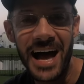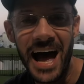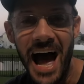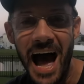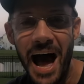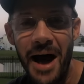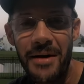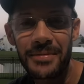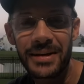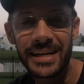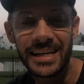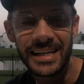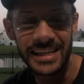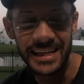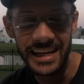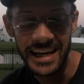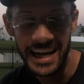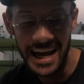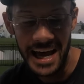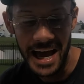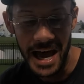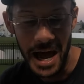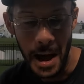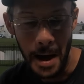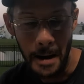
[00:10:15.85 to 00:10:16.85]
I mean,
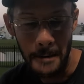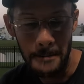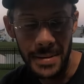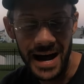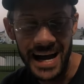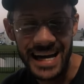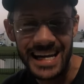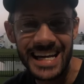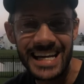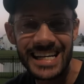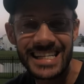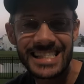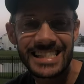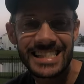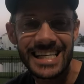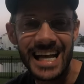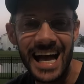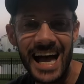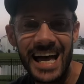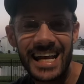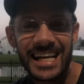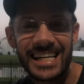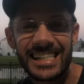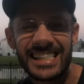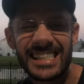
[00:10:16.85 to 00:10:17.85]
my
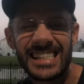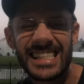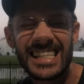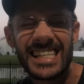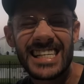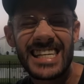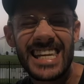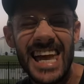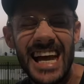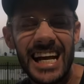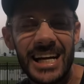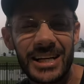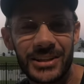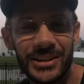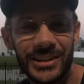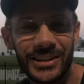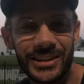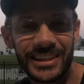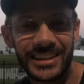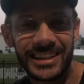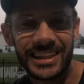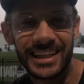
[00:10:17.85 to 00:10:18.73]
inside is tickled.